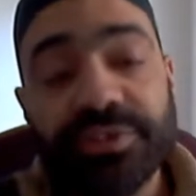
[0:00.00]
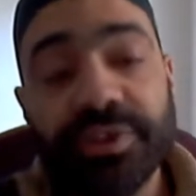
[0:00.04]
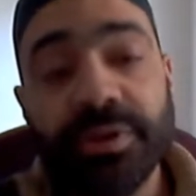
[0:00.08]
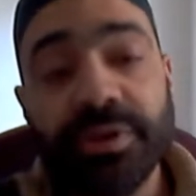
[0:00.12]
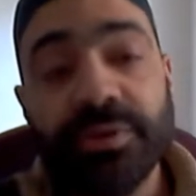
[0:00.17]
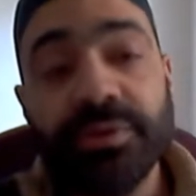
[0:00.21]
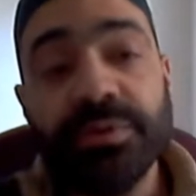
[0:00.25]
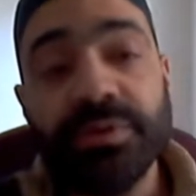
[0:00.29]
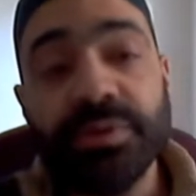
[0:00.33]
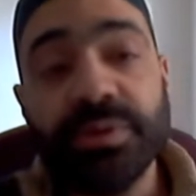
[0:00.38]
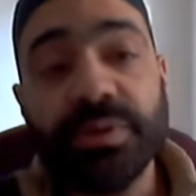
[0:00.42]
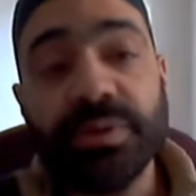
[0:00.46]

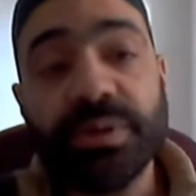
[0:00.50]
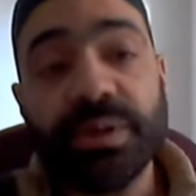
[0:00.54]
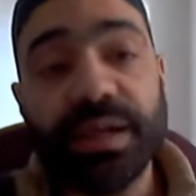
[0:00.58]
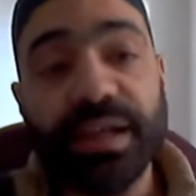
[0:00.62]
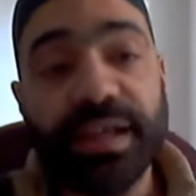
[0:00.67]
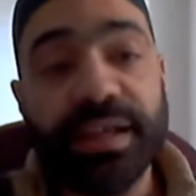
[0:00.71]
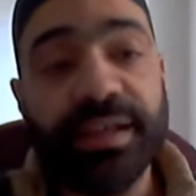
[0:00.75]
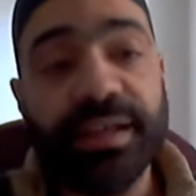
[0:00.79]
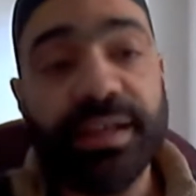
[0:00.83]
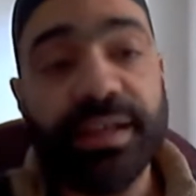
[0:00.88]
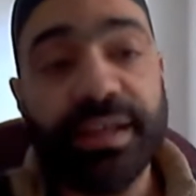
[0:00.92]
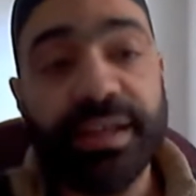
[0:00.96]
So
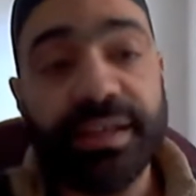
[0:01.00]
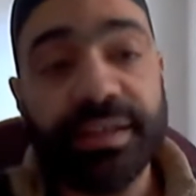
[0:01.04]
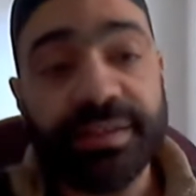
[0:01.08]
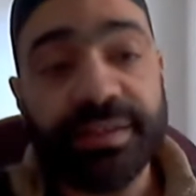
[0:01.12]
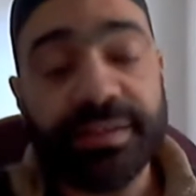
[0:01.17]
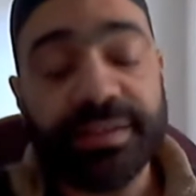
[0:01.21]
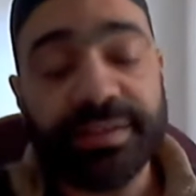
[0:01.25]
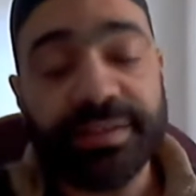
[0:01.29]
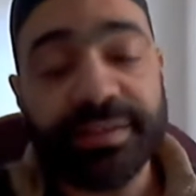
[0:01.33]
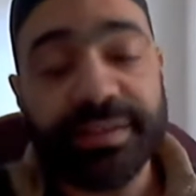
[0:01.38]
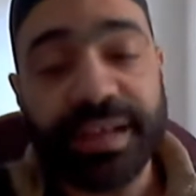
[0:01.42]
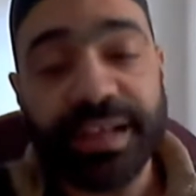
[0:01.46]

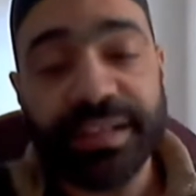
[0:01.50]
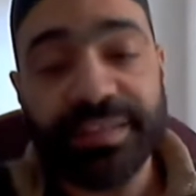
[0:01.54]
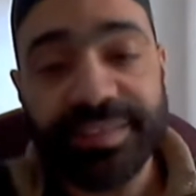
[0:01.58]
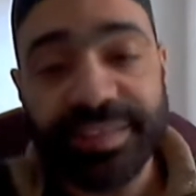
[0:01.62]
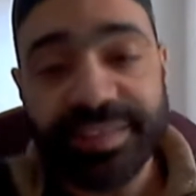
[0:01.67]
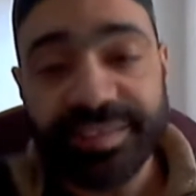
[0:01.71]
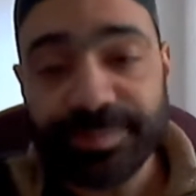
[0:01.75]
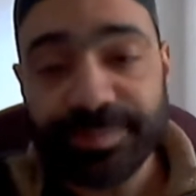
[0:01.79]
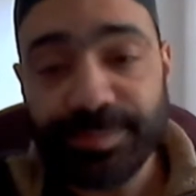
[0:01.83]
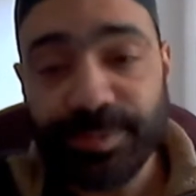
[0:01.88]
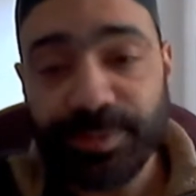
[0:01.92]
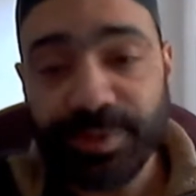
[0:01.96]

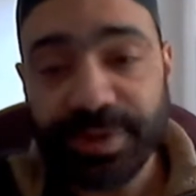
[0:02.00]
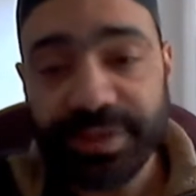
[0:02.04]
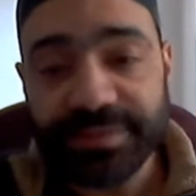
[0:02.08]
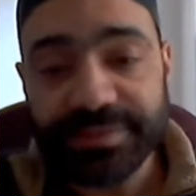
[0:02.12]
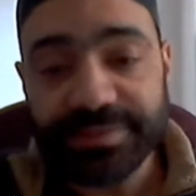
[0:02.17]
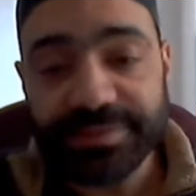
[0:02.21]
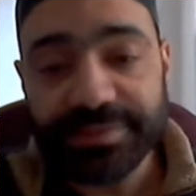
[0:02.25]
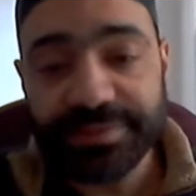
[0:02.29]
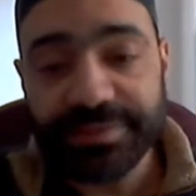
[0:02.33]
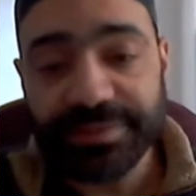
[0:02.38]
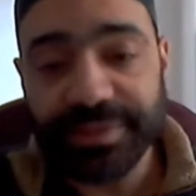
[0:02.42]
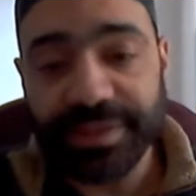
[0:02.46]
at this
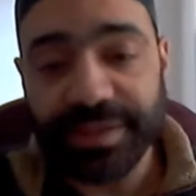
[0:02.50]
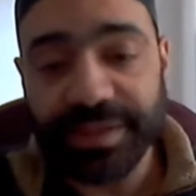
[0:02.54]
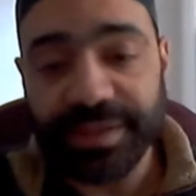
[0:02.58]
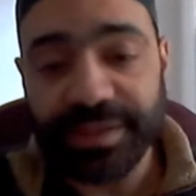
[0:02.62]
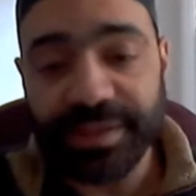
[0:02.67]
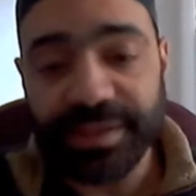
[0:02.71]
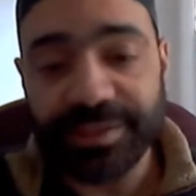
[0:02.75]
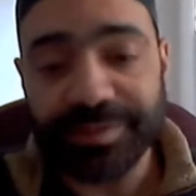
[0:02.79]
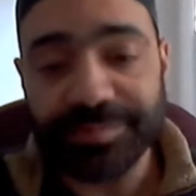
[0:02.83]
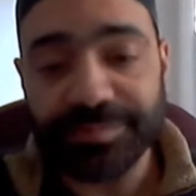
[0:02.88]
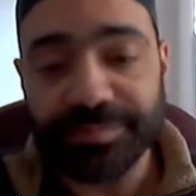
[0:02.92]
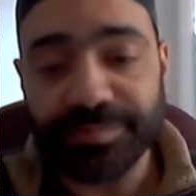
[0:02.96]
point,
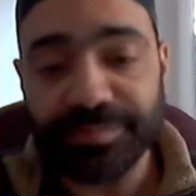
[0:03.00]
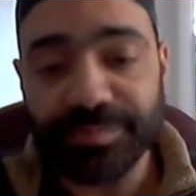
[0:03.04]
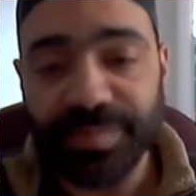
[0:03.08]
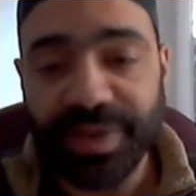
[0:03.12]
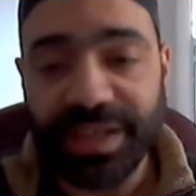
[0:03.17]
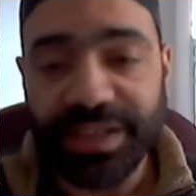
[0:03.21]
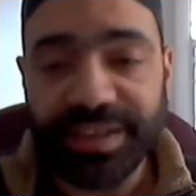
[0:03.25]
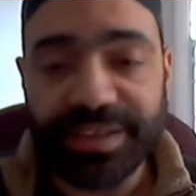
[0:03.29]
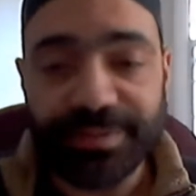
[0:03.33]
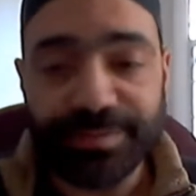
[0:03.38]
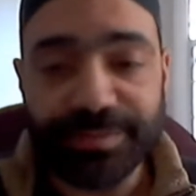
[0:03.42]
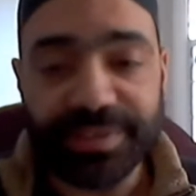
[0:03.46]

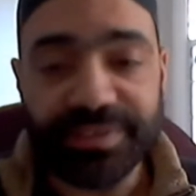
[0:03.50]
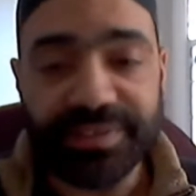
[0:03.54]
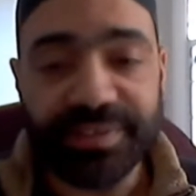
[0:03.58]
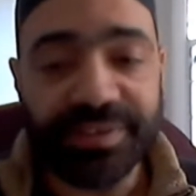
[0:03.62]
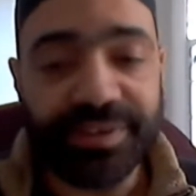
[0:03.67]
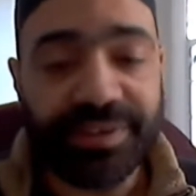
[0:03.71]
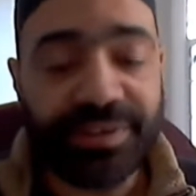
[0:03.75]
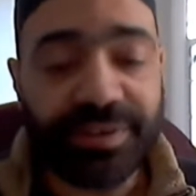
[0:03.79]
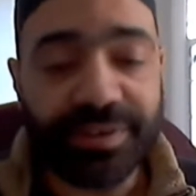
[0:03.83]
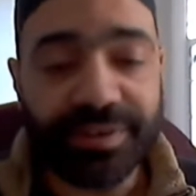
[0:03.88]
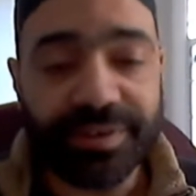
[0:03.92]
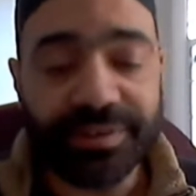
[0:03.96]
Malik ibn
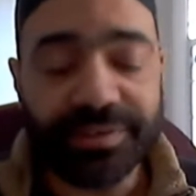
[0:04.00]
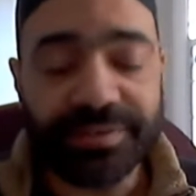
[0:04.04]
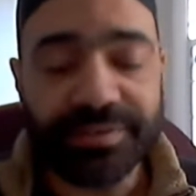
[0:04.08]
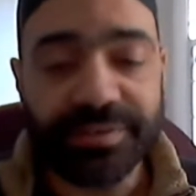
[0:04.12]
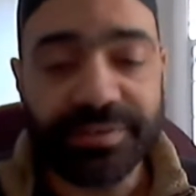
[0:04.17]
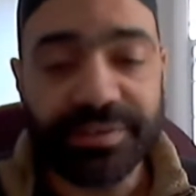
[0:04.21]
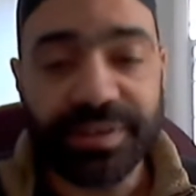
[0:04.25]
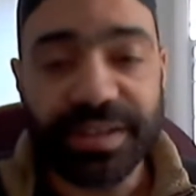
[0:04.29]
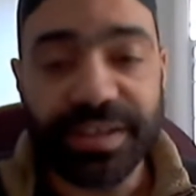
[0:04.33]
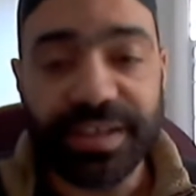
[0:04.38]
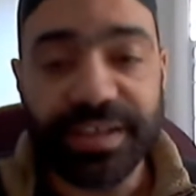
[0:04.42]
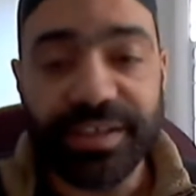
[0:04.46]

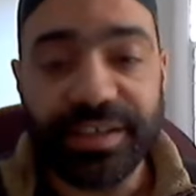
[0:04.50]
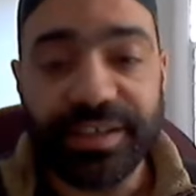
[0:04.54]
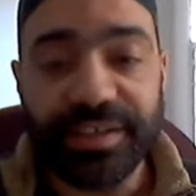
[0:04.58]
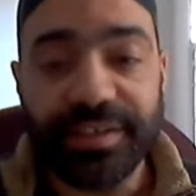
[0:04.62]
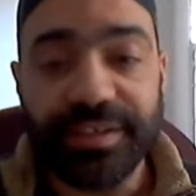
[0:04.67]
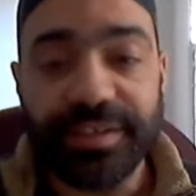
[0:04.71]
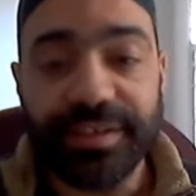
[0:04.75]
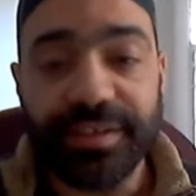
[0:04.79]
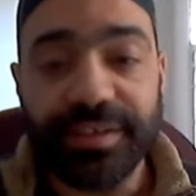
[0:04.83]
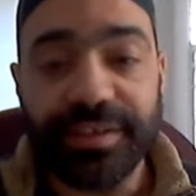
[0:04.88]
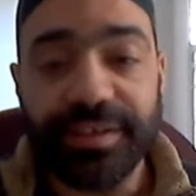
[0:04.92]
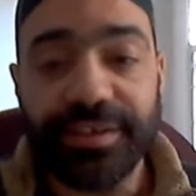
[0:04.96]
Dinar
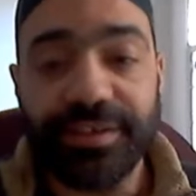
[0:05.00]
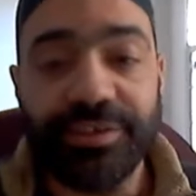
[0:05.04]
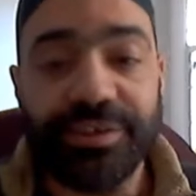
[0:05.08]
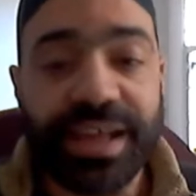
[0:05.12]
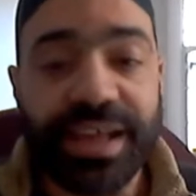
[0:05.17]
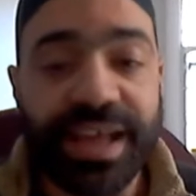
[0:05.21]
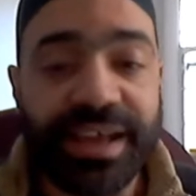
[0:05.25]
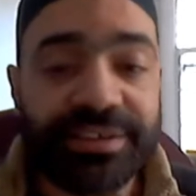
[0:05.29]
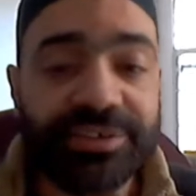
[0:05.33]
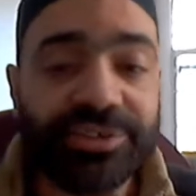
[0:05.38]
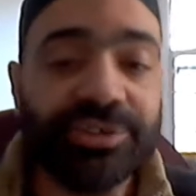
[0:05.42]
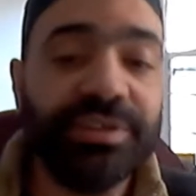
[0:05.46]

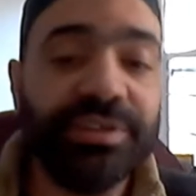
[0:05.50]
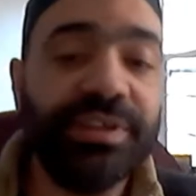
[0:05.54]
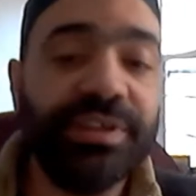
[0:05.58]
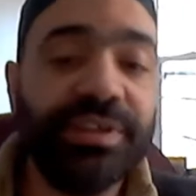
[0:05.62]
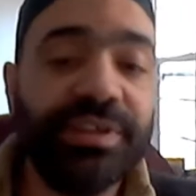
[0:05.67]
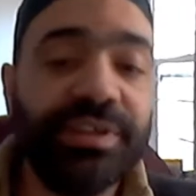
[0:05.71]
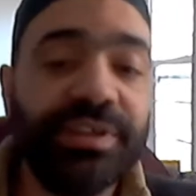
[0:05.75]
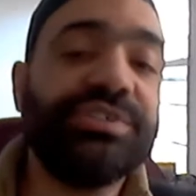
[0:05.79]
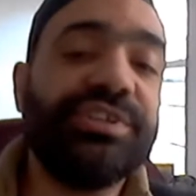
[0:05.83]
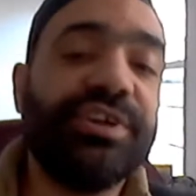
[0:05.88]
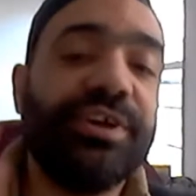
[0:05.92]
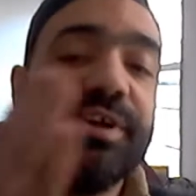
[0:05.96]

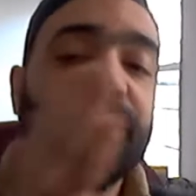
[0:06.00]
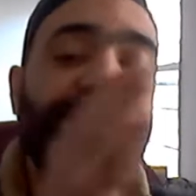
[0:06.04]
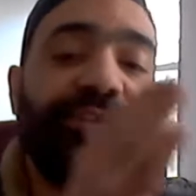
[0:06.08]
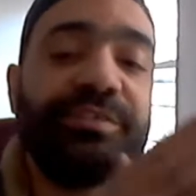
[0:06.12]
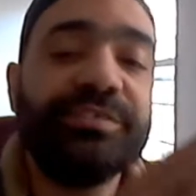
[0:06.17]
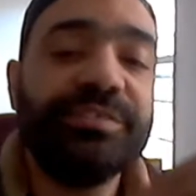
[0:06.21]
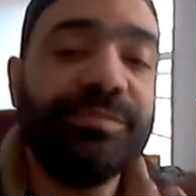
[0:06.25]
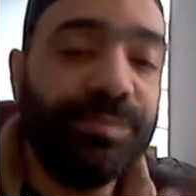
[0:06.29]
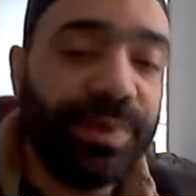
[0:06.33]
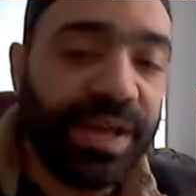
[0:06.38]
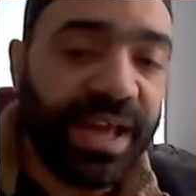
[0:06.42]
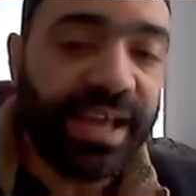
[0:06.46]
actually
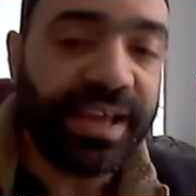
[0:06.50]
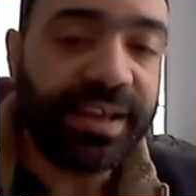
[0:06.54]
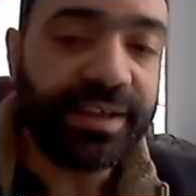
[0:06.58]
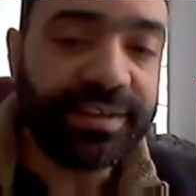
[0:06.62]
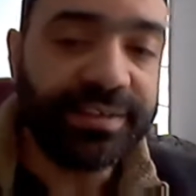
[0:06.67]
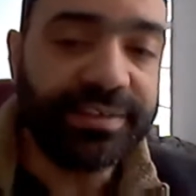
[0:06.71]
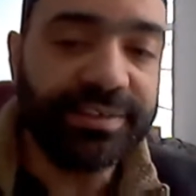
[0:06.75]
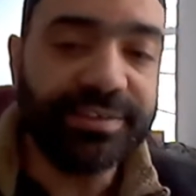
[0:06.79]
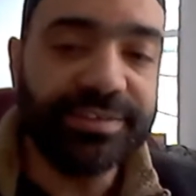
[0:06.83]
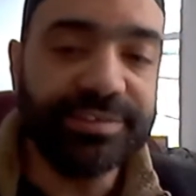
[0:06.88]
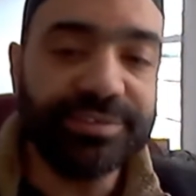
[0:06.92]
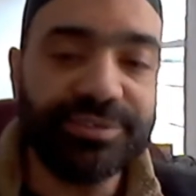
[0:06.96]
returned
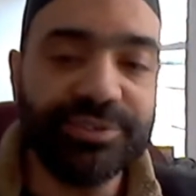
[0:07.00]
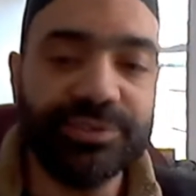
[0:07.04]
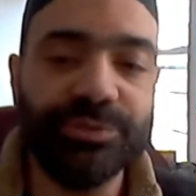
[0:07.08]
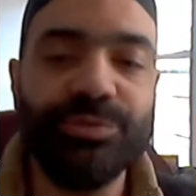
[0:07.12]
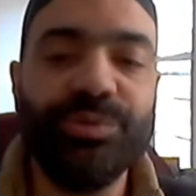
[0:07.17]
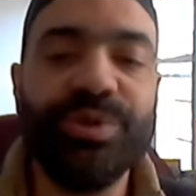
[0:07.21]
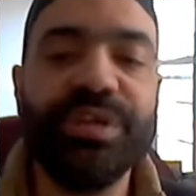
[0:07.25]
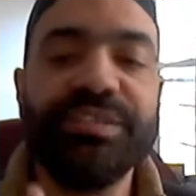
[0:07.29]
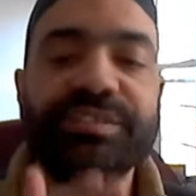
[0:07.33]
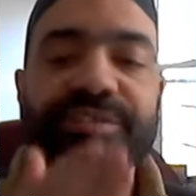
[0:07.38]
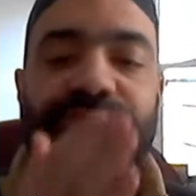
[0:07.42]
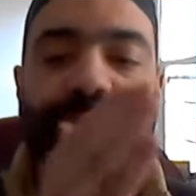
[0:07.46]
back
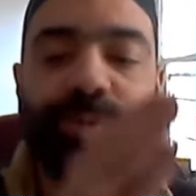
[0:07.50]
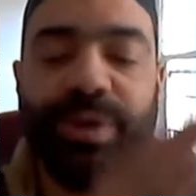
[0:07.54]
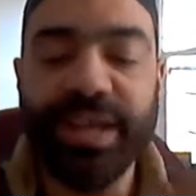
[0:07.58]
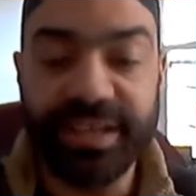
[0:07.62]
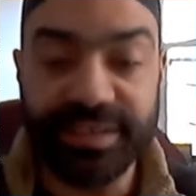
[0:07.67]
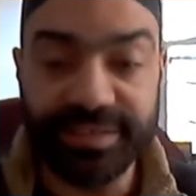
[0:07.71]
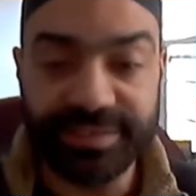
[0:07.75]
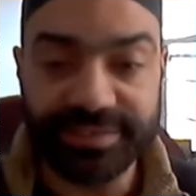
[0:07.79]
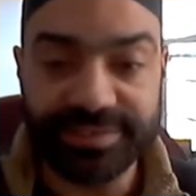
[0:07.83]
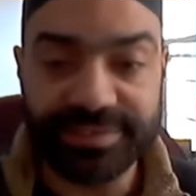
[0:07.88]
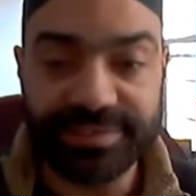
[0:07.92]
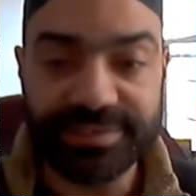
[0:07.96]
to his
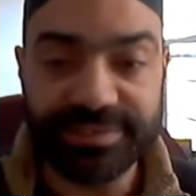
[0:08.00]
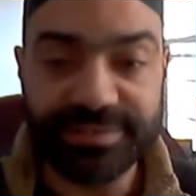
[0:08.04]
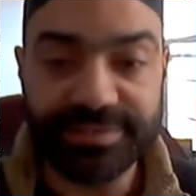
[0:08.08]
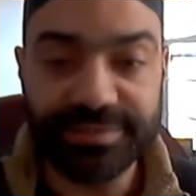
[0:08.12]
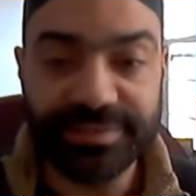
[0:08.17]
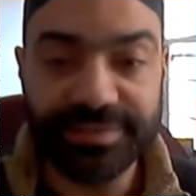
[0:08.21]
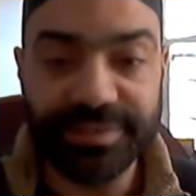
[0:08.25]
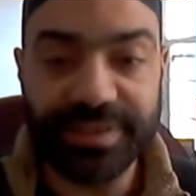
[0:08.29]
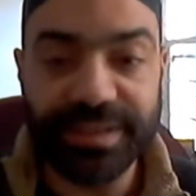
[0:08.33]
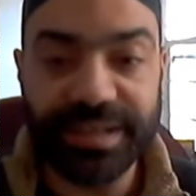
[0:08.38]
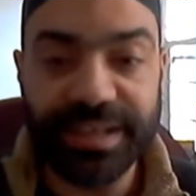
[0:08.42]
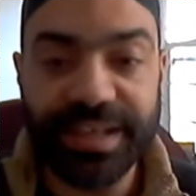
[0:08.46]
ways.